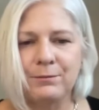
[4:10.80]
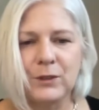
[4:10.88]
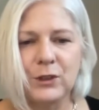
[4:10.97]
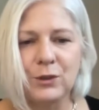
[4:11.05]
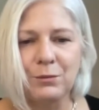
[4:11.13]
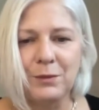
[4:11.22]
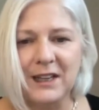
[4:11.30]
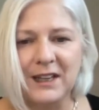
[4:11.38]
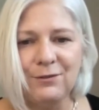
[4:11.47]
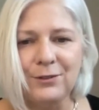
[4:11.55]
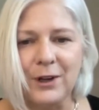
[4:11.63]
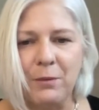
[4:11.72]
zooming
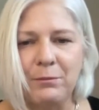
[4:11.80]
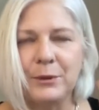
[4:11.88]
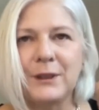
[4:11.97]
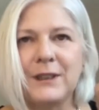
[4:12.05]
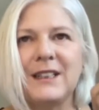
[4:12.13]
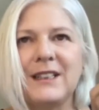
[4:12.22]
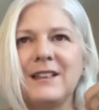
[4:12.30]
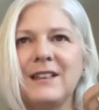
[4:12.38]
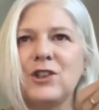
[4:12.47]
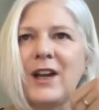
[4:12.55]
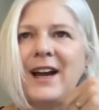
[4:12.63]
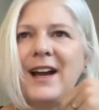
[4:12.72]
in from. Put it in the
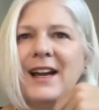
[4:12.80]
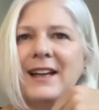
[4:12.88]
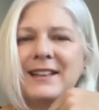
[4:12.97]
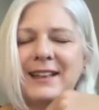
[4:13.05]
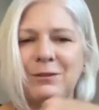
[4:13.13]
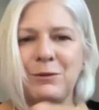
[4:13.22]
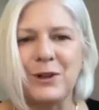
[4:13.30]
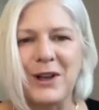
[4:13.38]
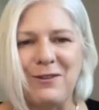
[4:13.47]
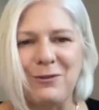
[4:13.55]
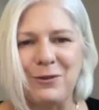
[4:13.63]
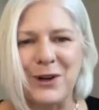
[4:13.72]
chat and we'll
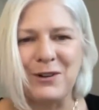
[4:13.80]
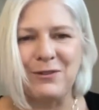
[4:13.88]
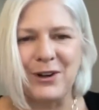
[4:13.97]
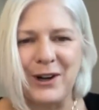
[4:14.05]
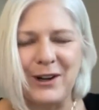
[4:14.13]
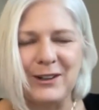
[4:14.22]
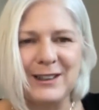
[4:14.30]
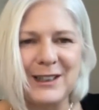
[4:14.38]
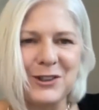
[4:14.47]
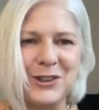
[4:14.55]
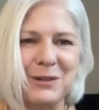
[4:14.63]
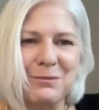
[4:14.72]
have one of our
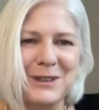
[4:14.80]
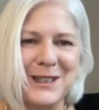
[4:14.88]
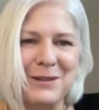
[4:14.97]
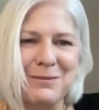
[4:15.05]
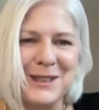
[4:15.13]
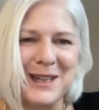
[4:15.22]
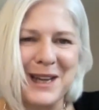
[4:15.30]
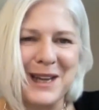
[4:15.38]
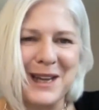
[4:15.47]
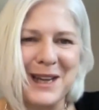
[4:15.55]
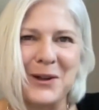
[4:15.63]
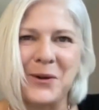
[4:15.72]
leadership team say
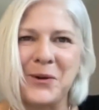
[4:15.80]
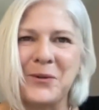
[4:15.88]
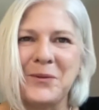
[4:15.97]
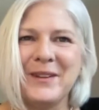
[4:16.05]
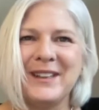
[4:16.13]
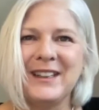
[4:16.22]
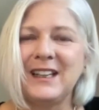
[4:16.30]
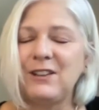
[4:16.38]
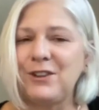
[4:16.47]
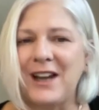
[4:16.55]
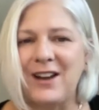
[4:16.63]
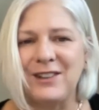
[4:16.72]
hello. And
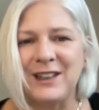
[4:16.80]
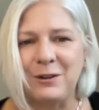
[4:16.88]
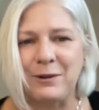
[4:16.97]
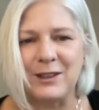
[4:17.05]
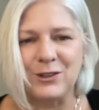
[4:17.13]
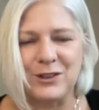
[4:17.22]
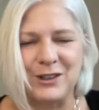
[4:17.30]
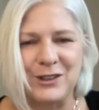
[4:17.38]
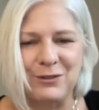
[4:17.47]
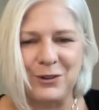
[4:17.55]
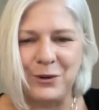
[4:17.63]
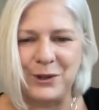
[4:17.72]
if you have any
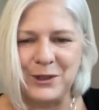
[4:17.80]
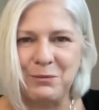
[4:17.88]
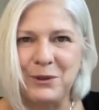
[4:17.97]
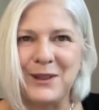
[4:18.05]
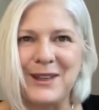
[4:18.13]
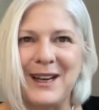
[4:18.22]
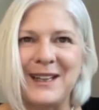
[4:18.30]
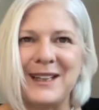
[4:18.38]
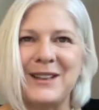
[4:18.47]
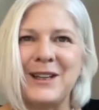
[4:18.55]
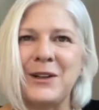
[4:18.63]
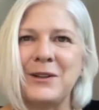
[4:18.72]
questions, of course, put that
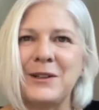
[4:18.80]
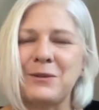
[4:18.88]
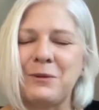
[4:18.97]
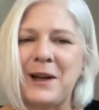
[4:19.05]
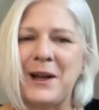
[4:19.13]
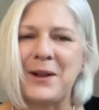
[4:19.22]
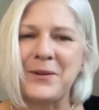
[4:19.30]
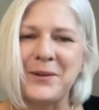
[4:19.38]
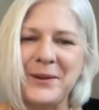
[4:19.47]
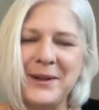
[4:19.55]
in there as well.